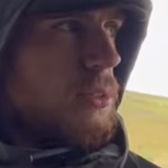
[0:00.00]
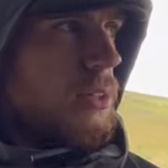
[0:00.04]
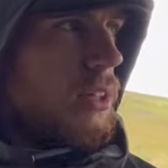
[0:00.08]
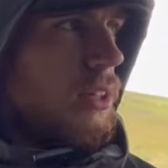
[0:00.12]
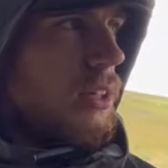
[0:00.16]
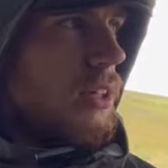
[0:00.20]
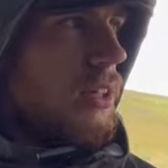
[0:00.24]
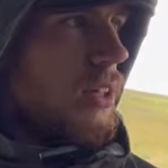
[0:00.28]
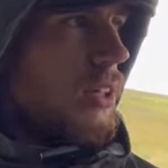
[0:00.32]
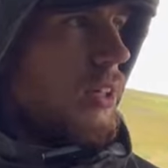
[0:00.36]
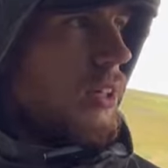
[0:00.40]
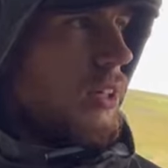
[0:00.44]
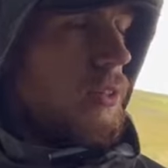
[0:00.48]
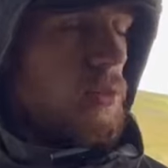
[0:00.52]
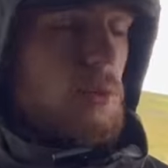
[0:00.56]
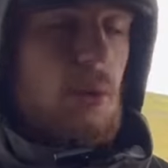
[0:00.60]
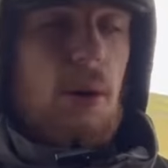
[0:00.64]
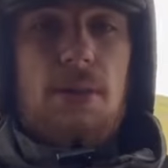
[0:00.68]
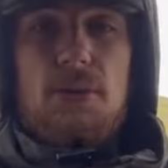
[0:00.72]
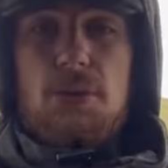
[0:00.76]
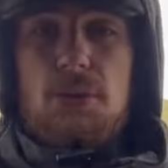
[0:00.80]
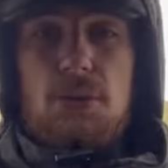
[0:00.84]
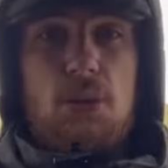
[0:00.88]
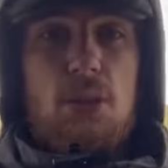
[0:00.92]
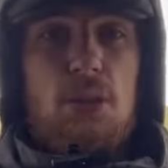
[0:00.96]
because the
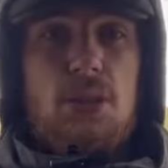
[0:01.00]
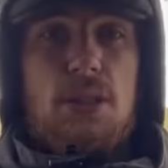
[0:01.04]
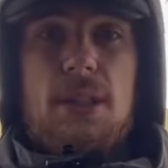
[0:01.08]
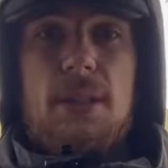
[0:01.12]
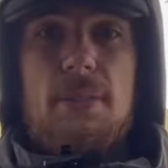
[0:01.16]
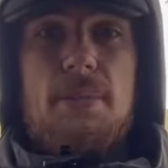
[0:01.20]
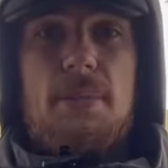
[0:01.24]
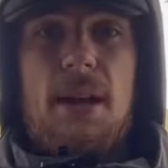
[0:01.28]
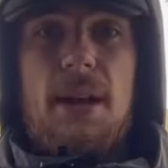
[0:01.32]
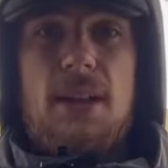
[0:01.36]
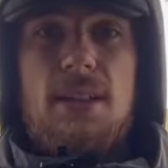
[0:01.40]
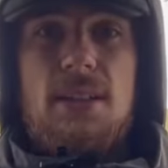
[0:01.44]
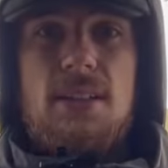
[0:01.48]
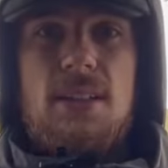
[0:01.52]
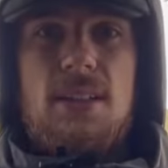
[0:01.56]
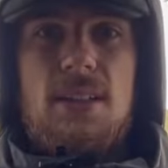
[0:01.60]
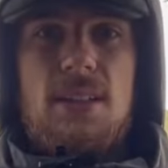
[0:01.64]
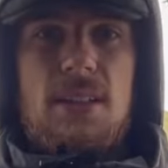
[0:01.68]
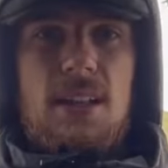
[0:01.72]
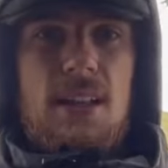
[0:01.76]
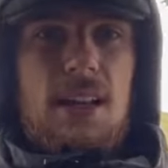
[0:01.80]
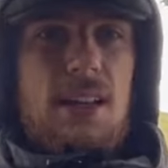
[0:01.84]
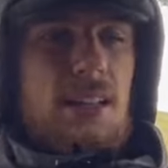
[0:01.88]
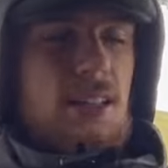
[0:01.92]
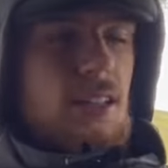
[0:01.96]
weather was looking mad.
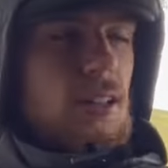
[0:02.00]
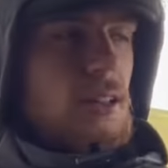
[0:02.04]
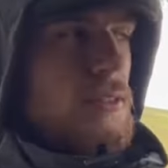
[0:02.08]
And then